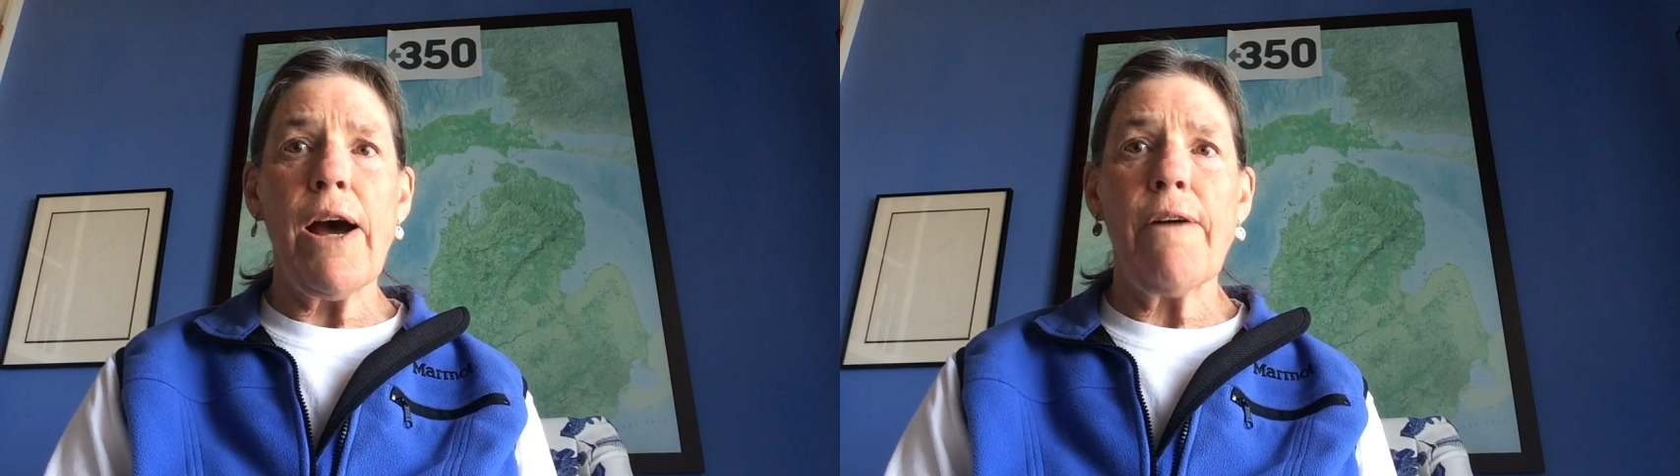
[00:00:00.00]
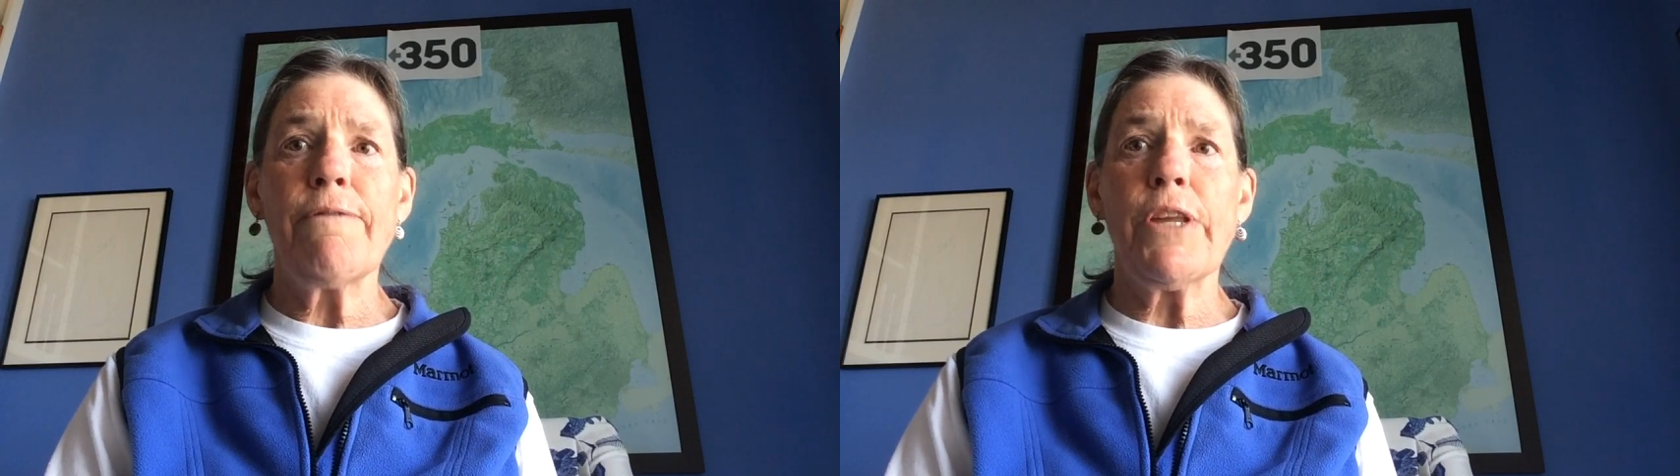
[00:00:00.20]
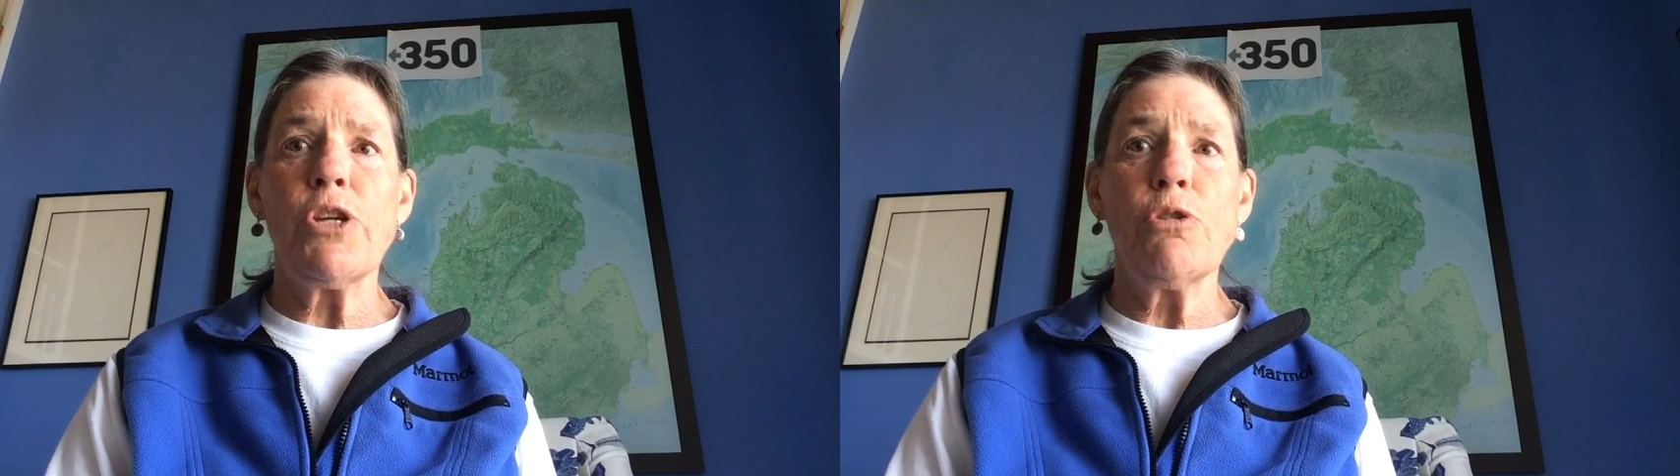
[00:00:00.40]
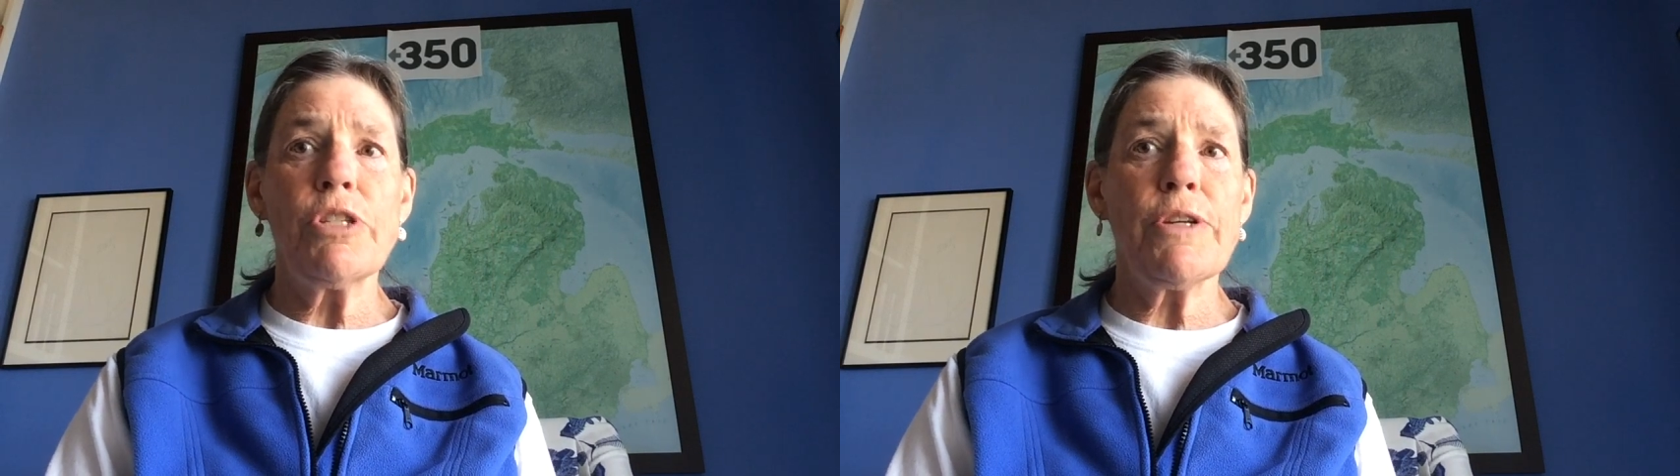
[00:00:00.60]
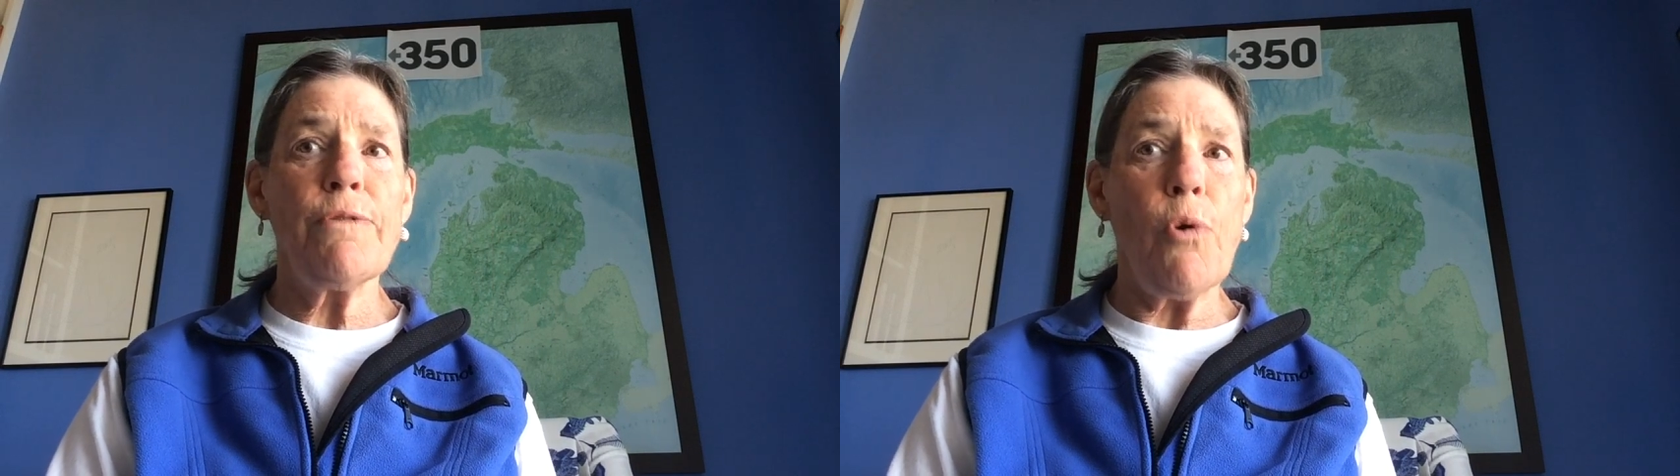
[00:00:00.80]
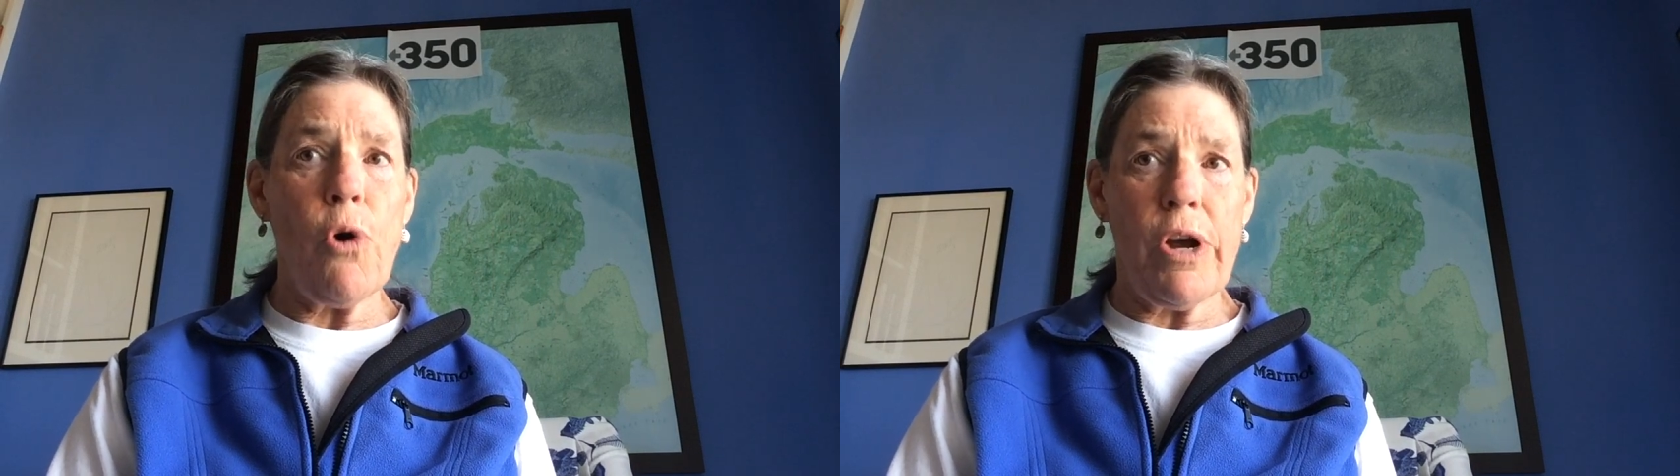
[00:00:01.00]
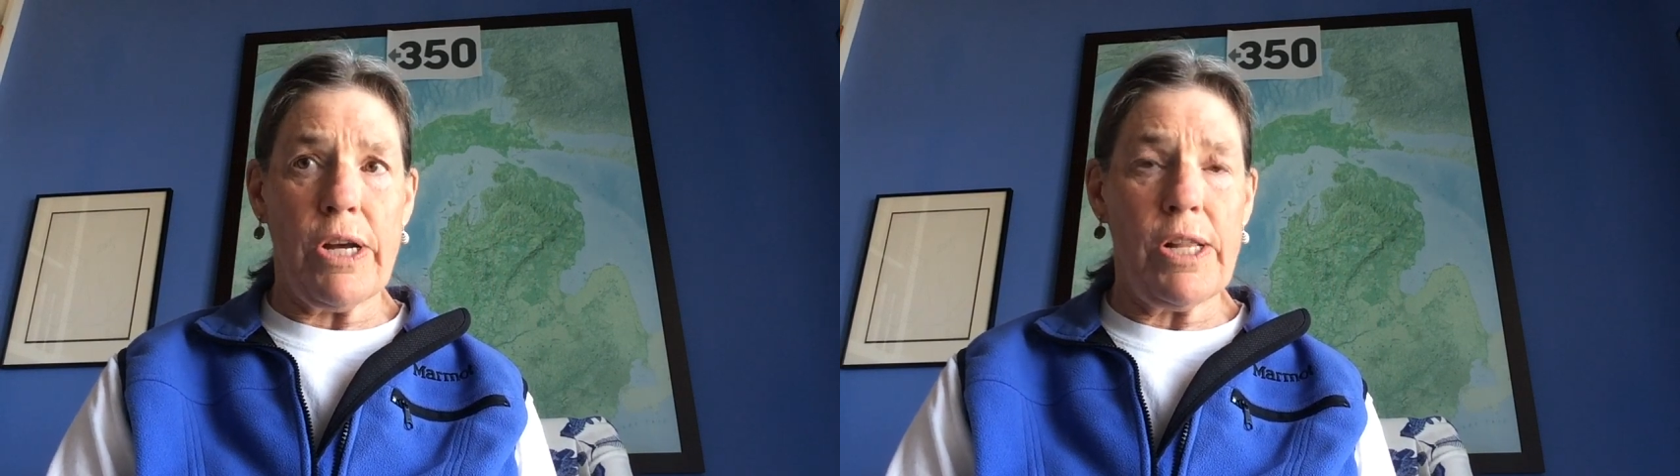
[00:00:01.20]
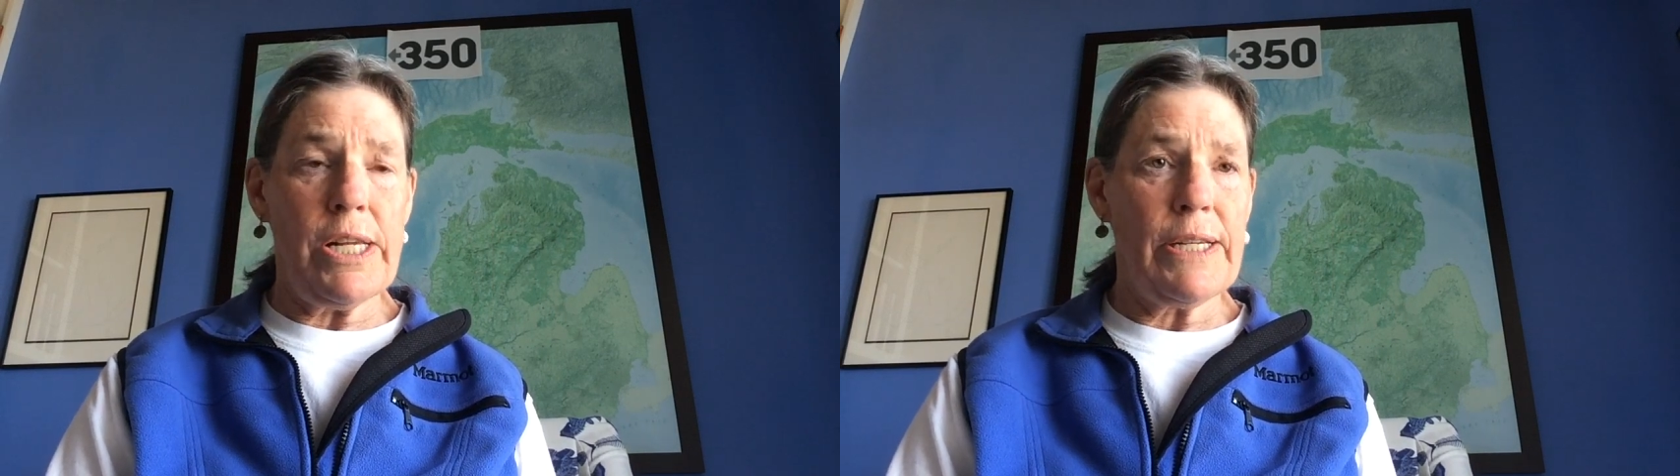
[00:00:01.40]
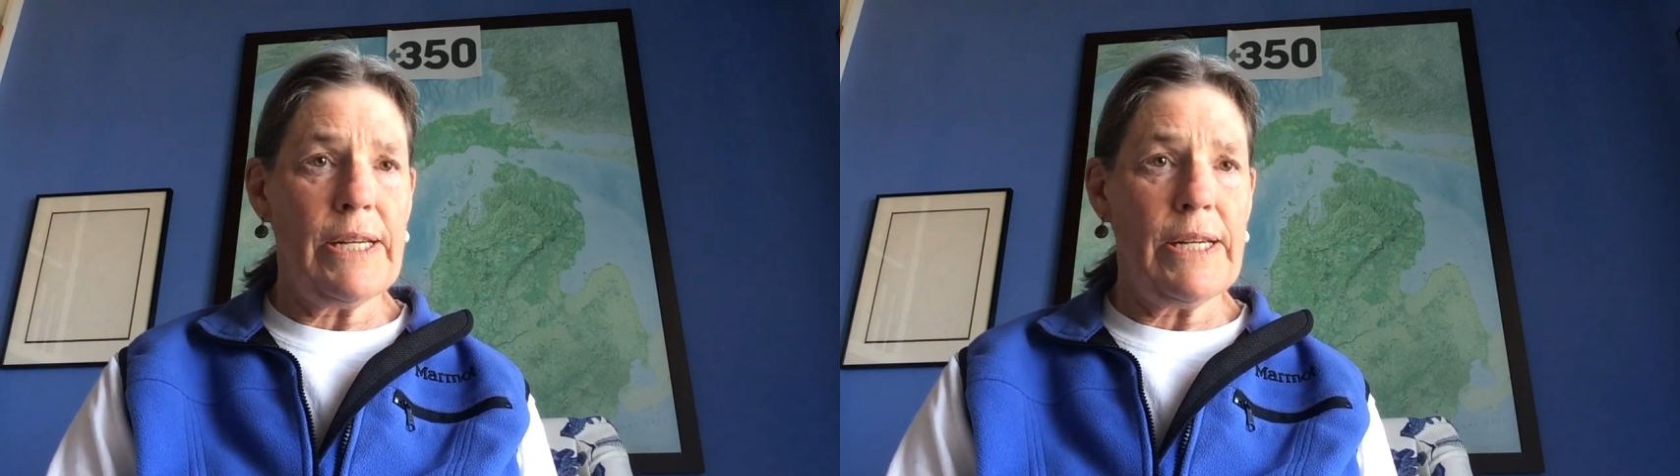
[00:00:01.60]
of the use of oil